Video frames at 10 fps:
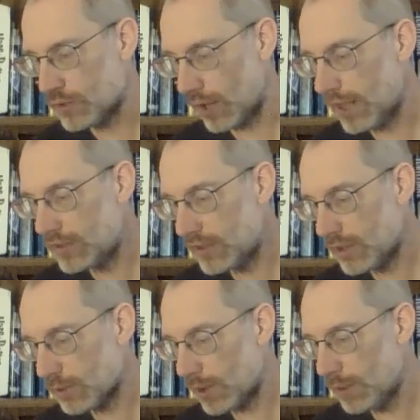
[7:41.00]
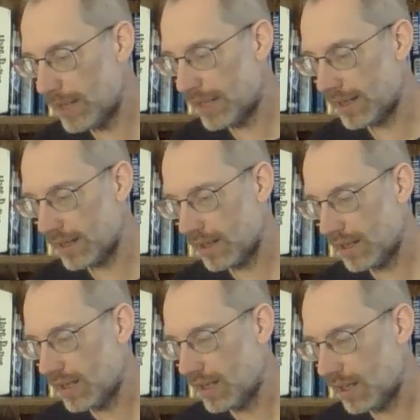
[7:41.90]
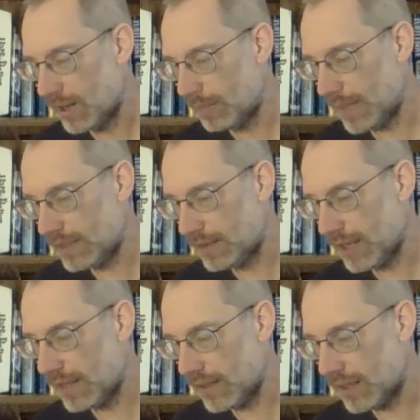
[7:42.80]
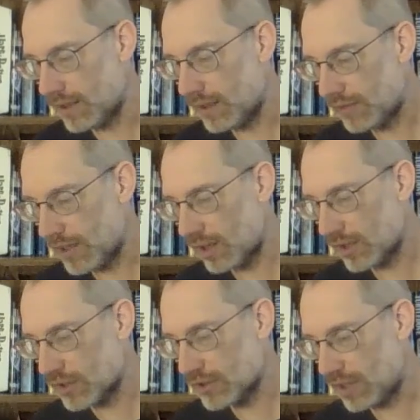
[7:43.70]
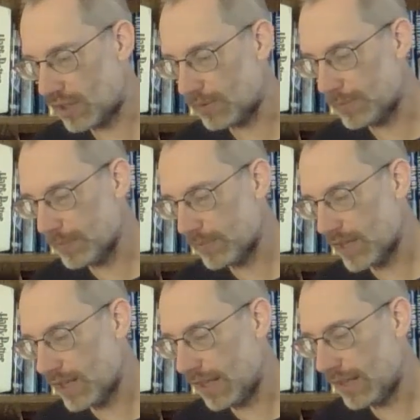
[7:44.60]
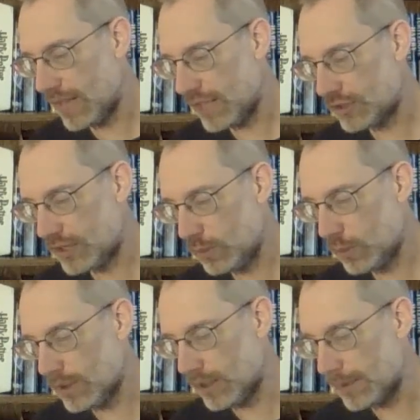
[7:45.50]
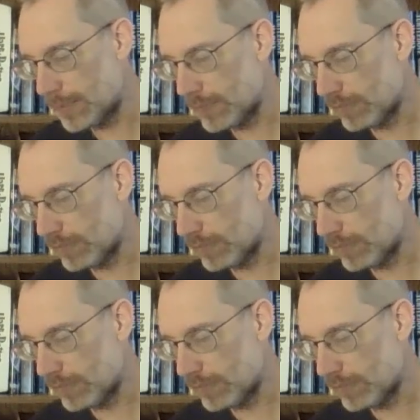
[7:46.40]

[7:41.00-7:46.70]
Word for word: Tracy the Romantic maintained that love conquers all and that she would.